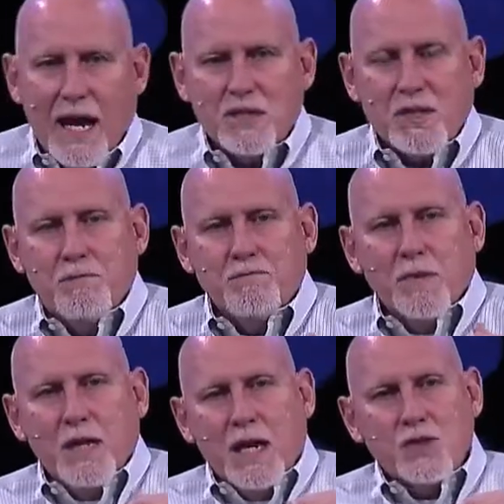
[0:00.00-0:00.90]
as
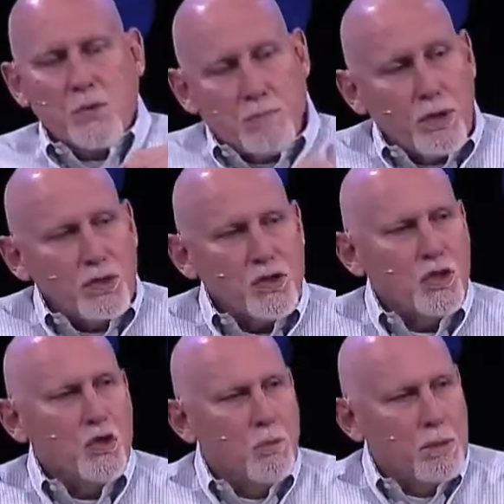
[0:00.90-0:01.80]
a person who